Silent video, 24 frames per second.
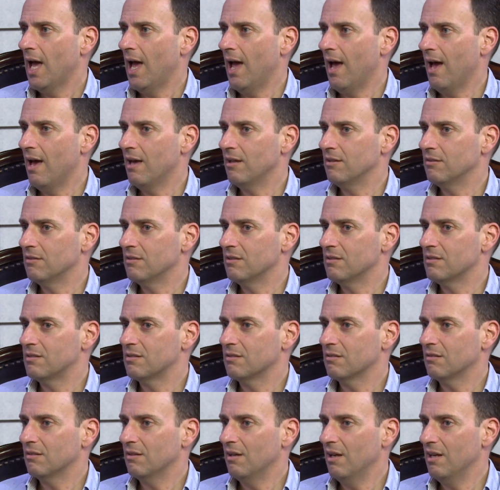
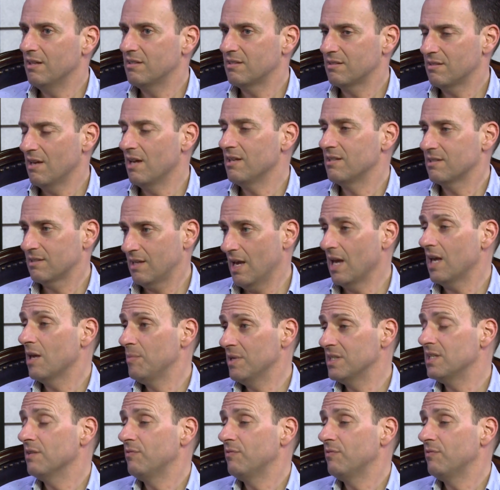and it can be